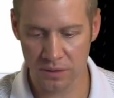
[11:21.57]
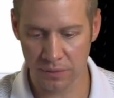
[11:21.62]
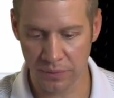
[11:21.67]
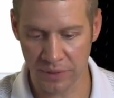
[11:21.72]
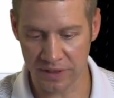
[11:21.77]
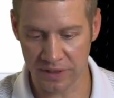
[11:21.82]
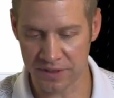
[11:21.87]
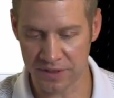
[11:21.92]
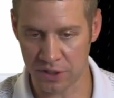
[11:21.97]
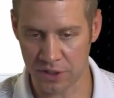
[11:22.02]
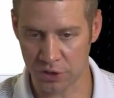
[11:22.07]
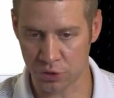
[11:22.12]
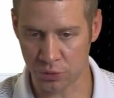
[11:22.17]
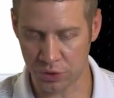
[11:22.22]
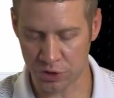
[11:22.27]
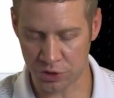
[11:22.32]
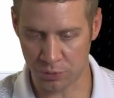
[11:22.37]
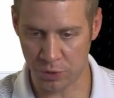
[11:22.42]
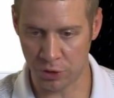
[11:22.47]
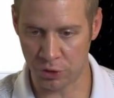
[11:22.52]
We can see our
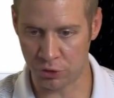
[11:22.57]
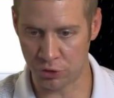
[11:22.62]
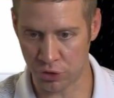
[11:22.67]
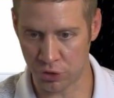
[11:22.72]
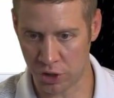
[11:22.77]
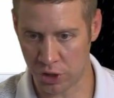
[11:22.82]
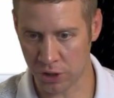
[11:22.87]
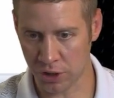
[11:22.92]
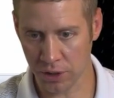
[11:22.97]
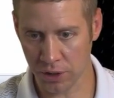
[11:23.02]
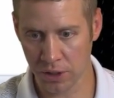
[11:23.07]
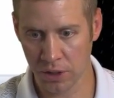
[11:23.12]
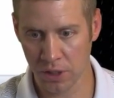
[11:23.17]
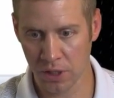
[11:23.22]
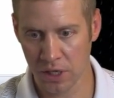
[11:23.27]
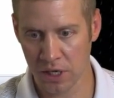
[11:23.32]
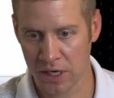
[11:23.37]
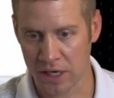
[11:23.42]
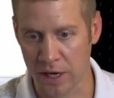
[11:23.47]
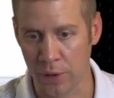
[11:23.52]
switch mode trunk.
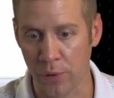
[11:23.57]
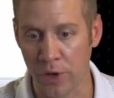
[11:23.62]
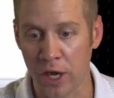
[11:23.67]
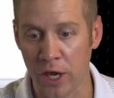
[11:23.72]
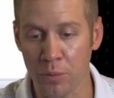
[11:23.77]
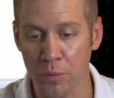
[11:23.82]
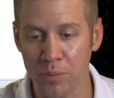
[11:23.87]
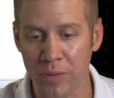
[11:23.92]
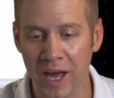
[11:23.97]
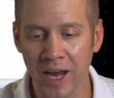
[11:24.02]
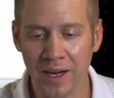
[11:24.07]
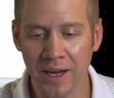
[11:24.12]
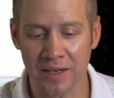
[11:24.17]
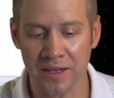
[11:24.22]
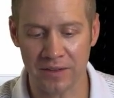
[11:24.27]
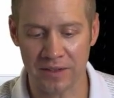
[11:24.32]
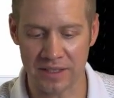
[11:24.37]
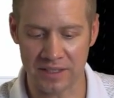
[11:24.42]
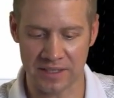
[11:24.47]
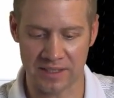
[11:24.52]
Now we come back
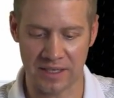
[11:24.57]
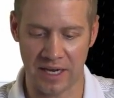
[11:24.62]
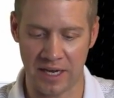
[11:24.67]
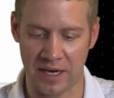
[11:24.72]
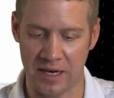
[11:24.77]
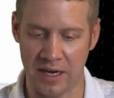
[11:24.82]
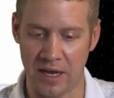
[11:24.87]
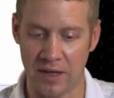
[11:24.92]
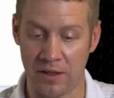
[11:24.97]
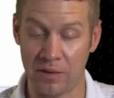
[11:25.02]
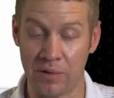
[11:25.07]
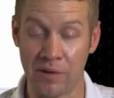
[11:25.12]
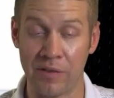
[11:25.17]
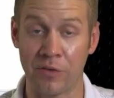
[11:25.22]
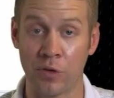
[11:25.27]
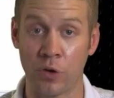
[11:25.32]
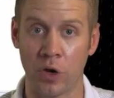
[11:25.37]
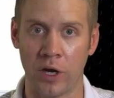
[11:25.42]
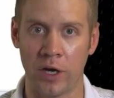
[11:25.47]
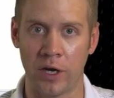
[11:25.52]
to this side now that
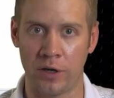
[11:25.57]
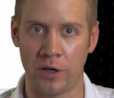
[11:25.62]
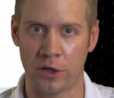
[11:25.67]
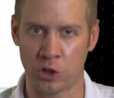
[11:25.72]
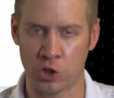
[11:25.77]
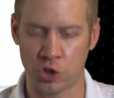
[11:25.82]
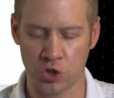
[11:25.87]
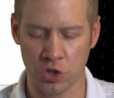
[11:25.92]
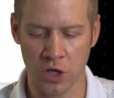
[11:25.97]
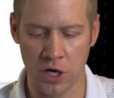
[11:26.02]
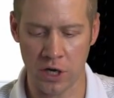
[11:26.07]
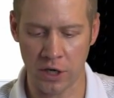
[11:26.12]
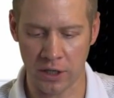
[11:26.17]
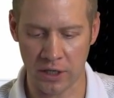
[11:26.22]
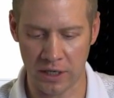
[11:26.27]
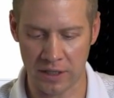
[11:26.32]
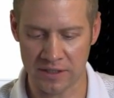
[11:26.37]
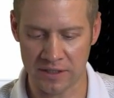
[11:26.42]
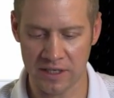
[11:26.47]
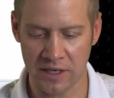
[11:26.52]
we've created a
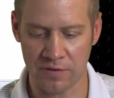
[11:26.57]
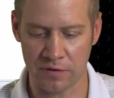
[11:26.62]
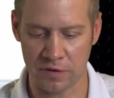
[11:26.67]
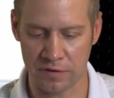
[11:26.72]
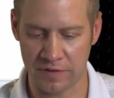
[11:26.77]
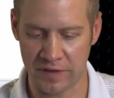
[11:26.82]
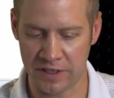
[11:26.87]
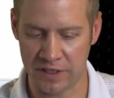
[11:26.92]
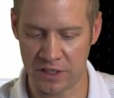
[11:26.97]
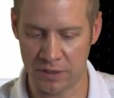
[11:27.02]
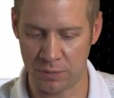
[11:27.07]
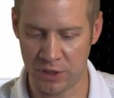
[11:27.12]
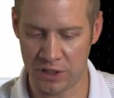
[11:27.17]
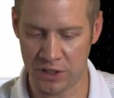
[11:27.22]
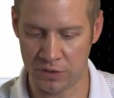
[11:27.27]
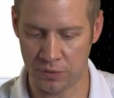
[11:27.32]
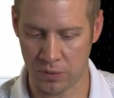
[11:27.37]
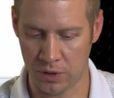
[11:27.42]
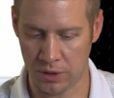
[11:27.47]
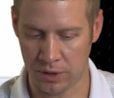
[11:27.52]
trunk and see if our
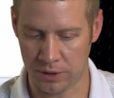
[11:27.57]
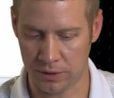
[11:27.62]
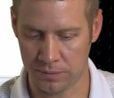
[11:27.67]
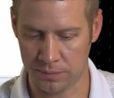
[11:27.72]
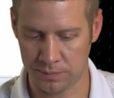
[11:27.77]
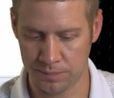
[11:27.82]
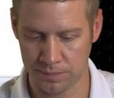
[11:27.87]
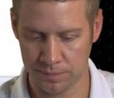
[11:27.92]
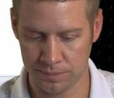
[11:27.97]
VTP is working.